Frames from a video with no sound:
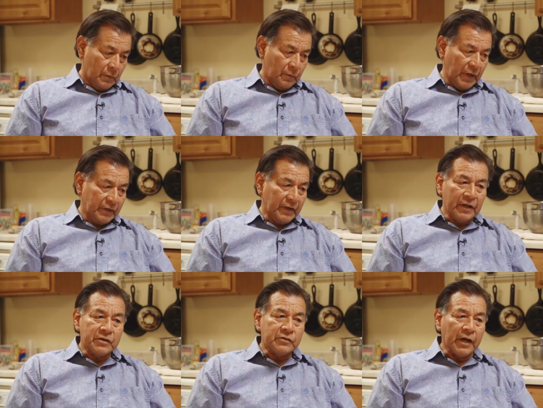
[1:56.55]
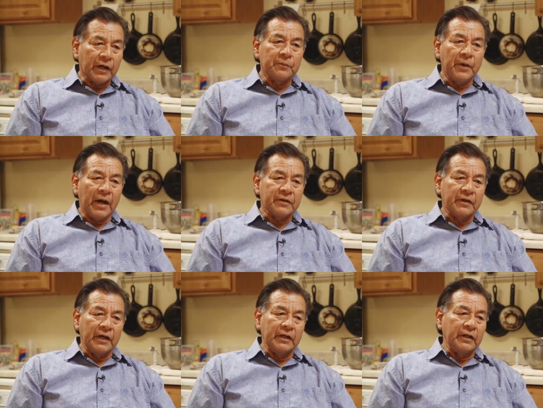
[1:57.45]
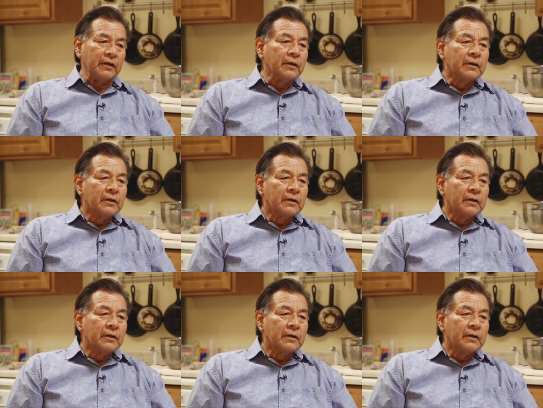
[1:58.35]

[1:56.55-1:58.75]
make that trek back then, and